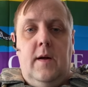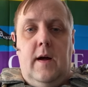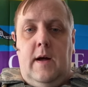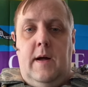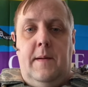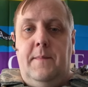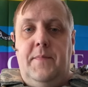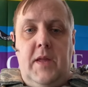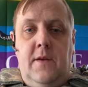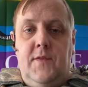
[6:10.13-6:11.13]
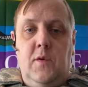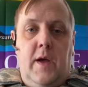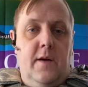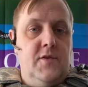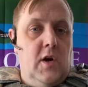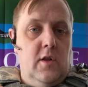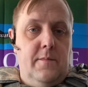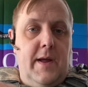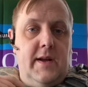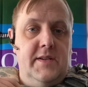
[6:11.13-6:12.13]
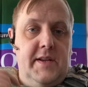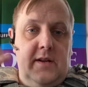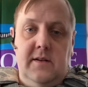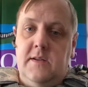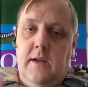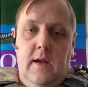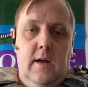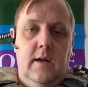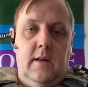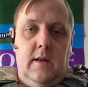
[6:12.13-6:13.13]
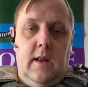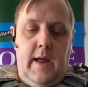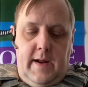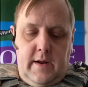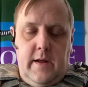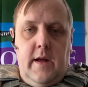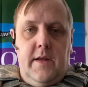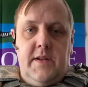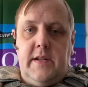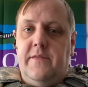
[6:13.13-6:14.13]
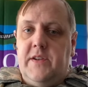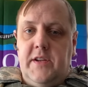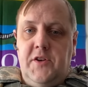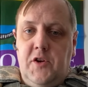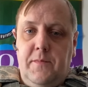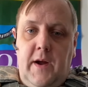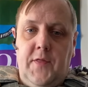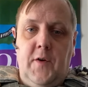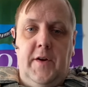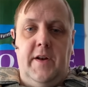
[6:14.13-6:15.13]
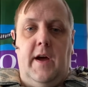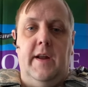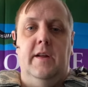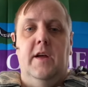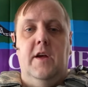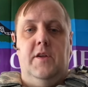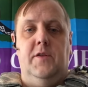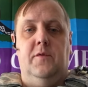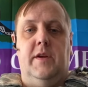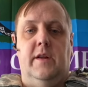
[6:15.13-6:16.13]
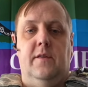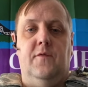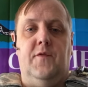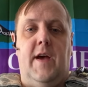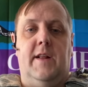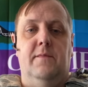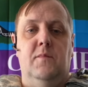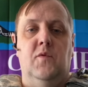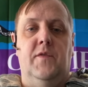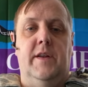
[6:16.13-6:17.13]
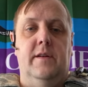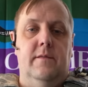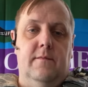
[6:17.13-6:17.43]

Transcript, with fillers: um, if you have taller magazines like 762 by 39, you can in fact move it